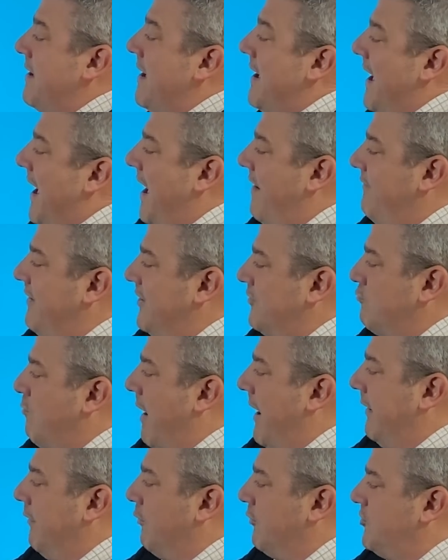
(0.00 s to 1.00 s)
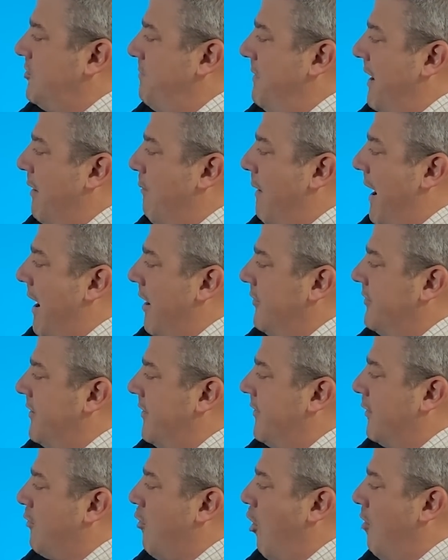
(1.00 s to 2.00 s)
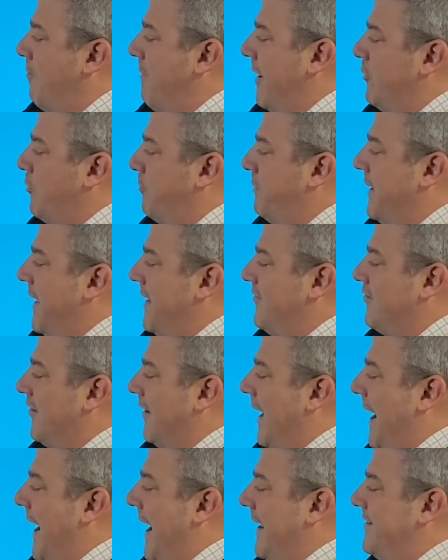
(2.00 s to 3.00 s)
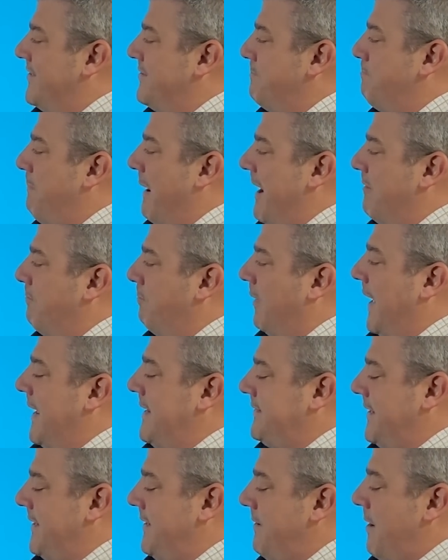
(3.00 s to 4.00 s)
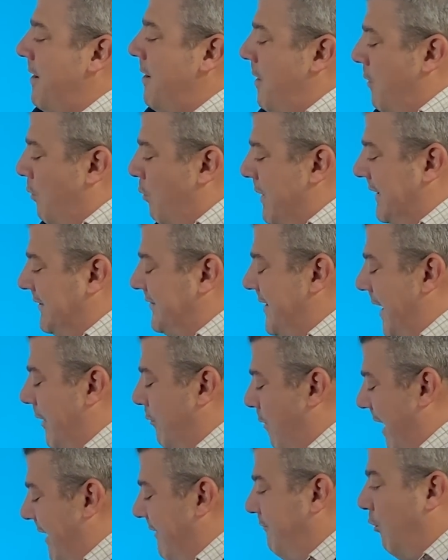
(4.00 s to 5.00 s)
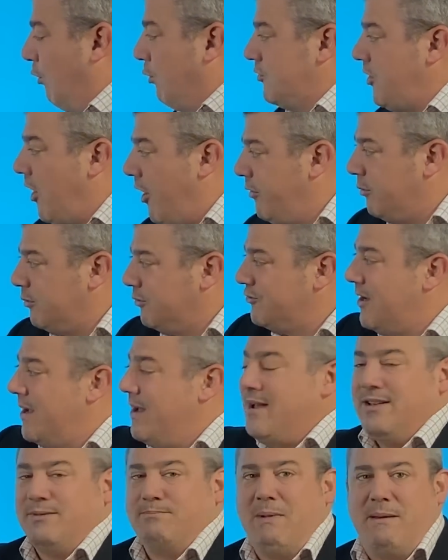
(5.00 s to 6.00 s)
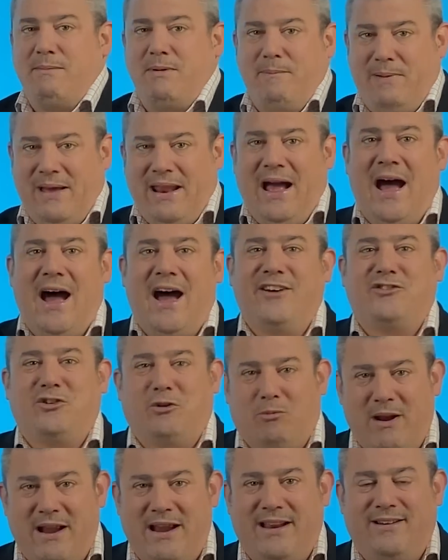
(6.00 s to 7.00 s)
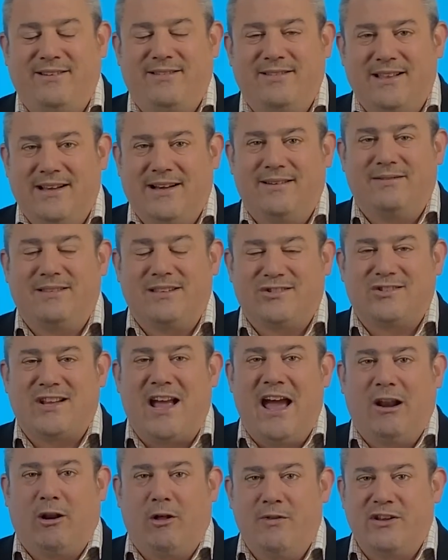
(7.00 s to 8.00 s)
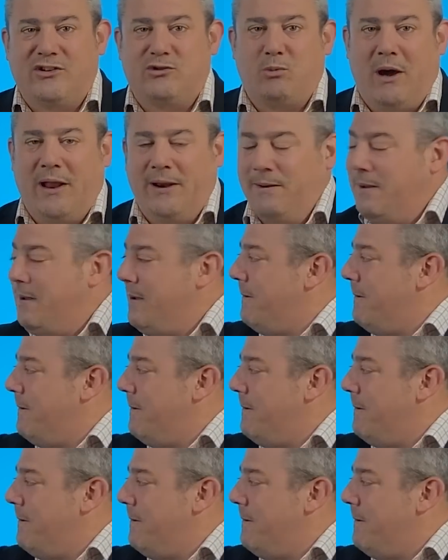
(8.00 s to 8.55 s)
Heaviest rain looks to be around the Coromandel Peninsula and Bay of Plenty. We're seeing rainfall totals, maybe a bit hard to read the scale on this one.